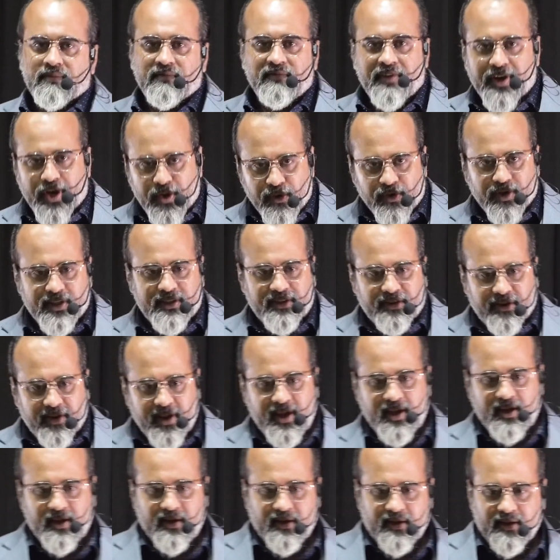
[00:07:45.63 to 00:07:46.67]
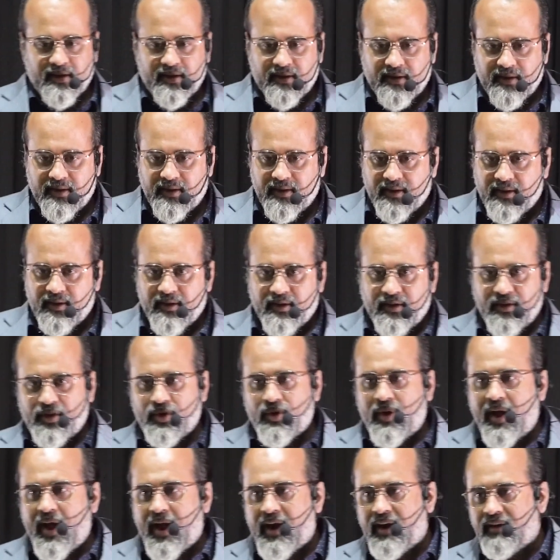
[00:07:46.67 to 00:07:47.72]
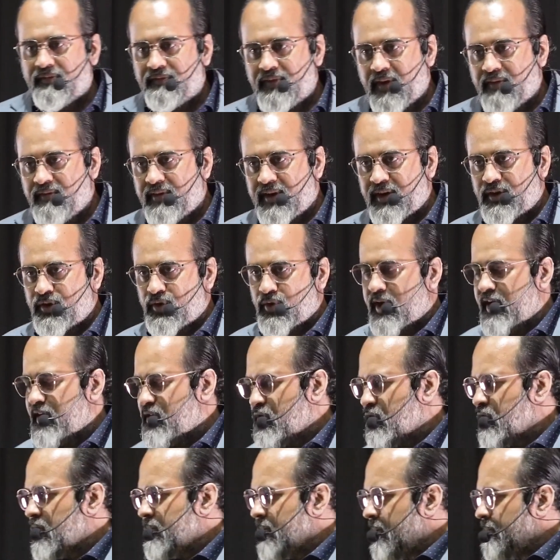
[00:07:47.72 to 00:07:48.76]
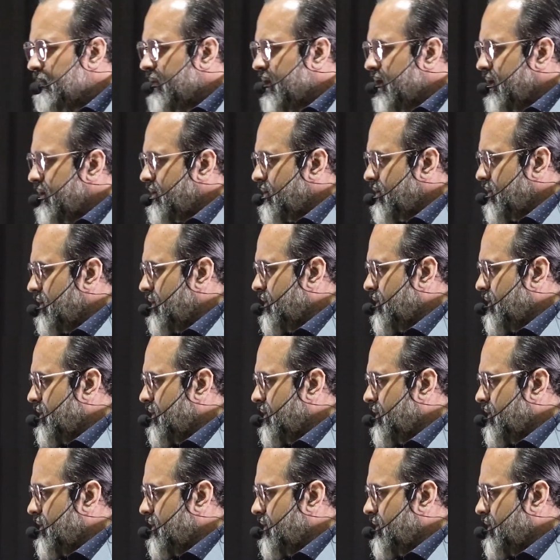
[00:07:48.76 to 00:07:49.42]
When you were 3, you had a favorite toy. Do you remember it?